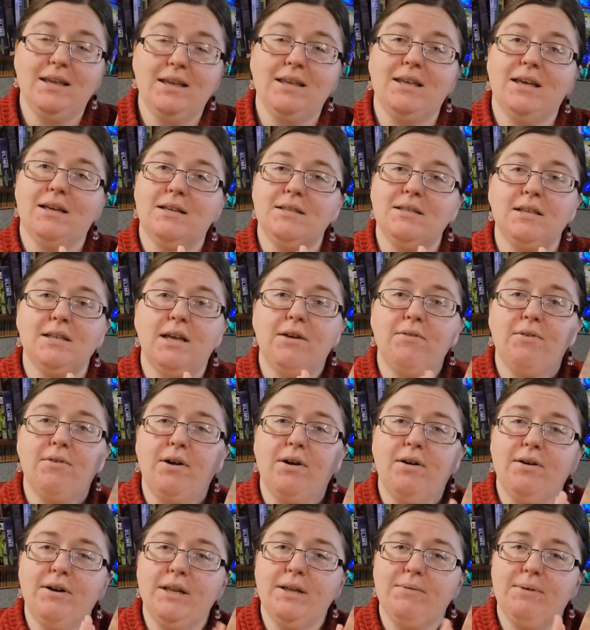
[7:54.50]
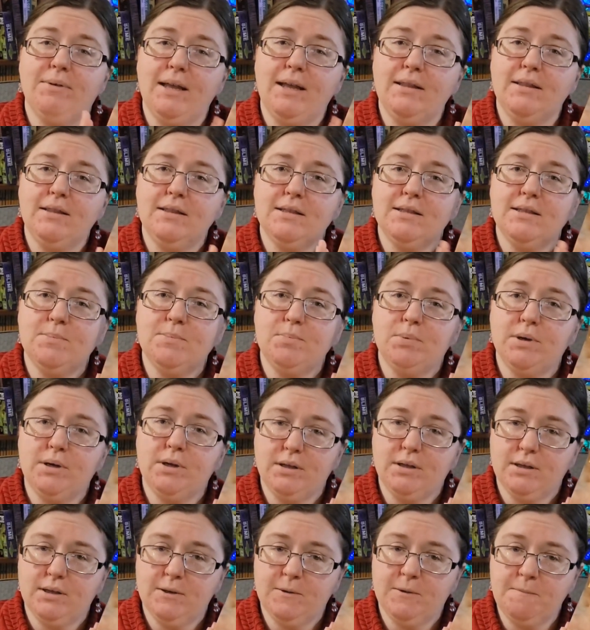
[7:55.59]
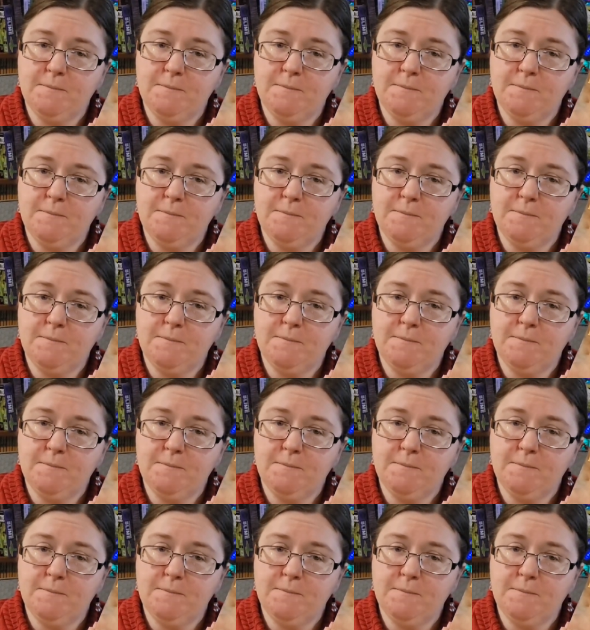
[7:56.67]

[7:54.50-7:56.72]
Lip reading: yes, I've already read this book,